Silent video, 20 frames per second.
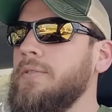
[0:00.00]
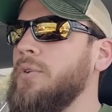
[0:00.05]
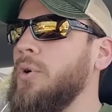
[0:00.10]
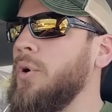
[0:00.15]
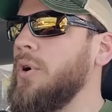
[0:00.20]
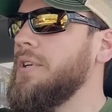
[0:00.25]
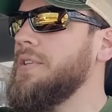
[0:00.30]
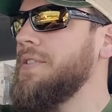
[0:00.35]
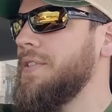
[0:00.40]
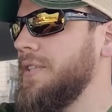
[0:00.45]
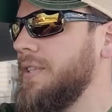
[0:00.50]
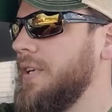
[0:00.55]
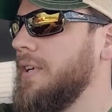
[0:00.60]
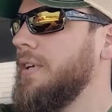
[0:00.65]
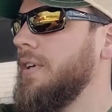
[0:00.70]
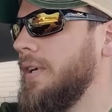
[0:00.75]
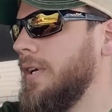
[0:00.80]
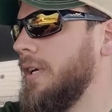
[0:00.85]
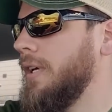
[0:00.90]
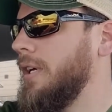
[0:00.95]
of course,
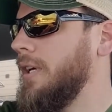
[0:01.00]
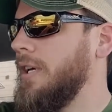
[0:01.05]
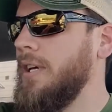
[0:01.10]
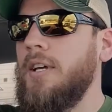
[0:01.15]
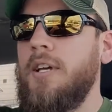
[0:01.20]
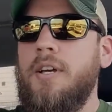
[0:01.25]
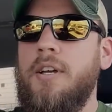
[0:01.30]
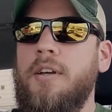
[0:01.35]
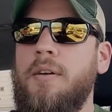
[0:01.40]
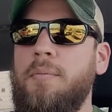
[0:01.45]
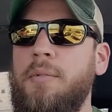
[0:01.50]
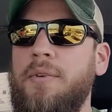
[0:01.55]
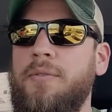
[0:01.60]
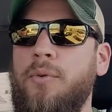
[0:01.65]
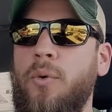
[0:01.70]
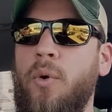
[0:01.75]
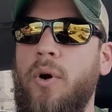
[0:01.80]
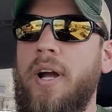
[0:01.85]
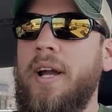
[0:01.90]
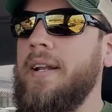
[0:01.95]

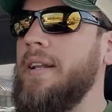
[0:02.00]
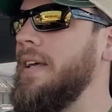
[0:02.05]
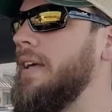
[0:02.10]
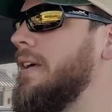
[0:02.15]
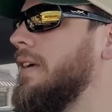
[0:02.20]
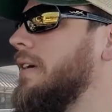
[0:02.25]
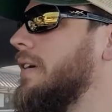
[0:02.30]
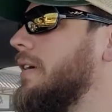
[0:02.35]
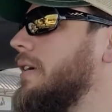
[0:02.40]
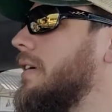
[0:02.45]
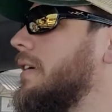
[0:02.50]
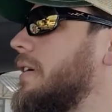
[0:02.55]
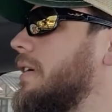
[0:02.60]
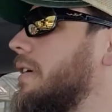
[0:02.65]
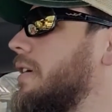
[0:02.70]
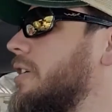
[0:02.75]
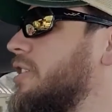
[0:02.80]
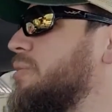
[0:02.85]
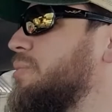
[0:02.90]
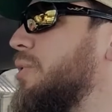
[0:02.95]
before any
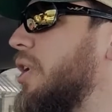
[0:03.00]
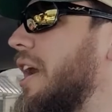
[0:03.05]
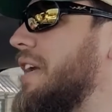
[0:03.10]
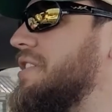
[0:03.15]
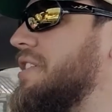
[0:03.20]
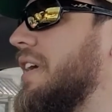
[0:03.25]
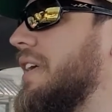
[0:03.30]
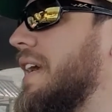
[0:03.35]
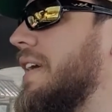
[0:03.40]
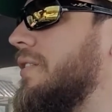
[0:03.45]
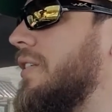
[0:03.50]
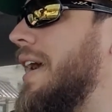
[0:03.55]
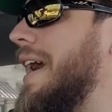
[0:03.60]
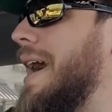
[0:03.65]
project ever